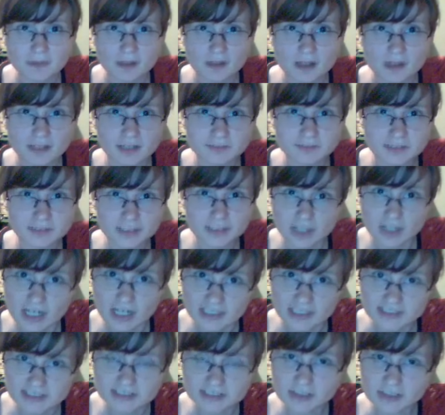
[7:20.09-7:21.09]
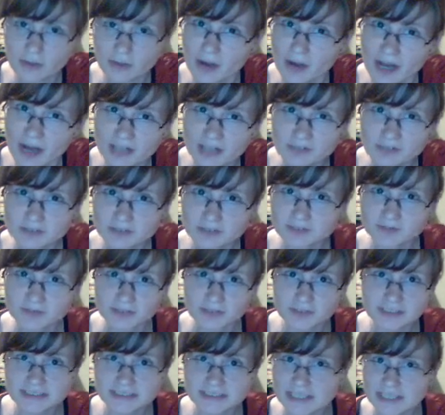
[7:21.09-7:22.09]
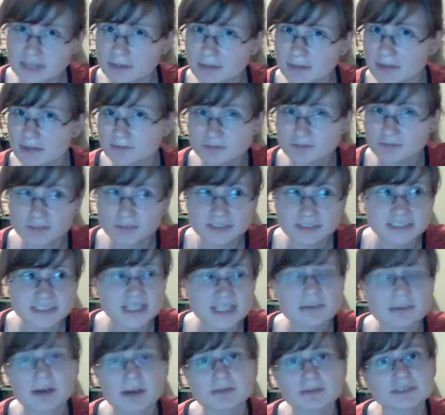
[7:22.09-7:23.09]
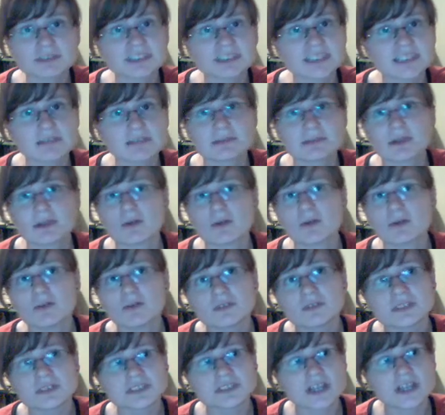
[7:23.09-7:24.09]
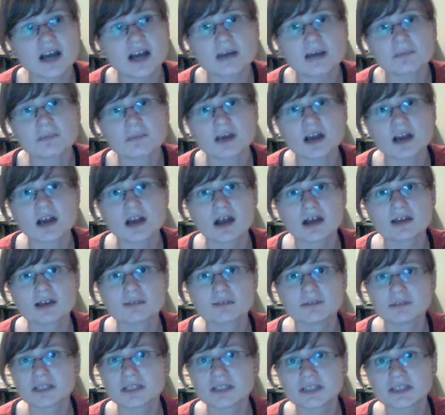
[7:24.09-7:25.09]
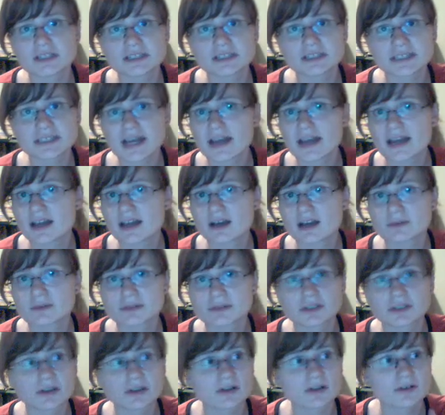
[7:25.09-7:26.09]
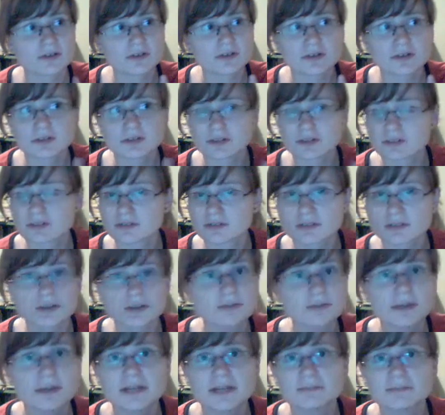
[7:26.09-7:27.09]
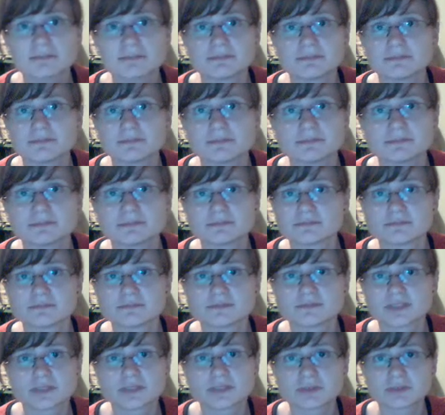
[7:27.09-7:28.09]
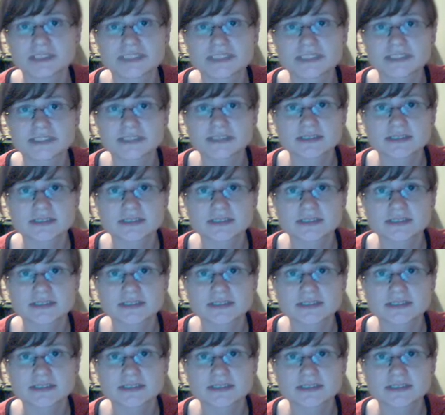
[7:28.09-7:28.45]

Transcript: I'd be trying so hard not to fall asleep. I'd fall asleep. I was sleepy all the time. In the middle of the day, I would go to bed for no reason.